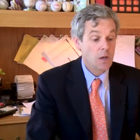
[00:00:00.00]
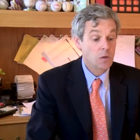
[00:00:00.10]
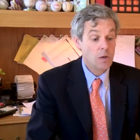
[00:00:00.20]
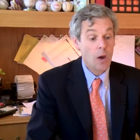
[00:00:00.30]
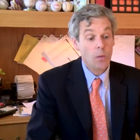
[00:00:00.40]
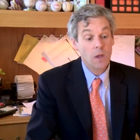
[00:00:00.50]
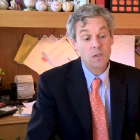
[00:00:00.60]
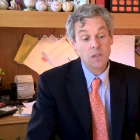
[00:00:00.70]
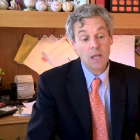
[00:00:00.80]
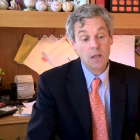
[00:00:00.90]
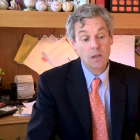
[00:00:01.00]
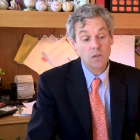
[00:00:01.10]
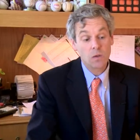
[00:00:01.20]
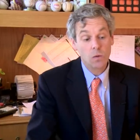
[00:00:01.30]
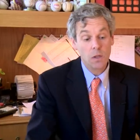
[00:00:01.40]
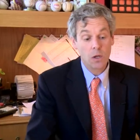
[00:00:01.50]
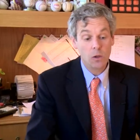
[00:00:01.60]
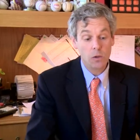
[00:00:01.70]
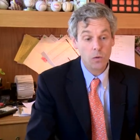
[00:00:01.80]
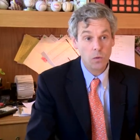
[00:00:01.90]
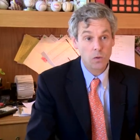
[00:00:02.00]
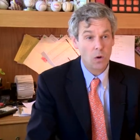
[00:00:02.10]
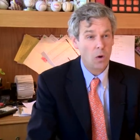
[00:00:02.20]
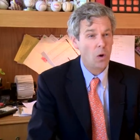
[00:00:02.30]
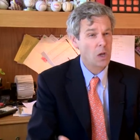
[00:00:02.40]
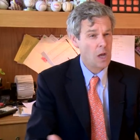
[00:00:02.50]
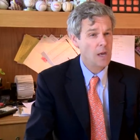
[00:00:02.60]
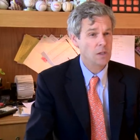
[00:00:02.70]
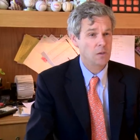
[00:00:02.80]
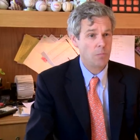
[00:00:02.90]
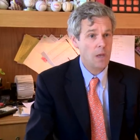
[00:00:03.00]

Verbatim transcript: And so now we can say that the school includes all kinds of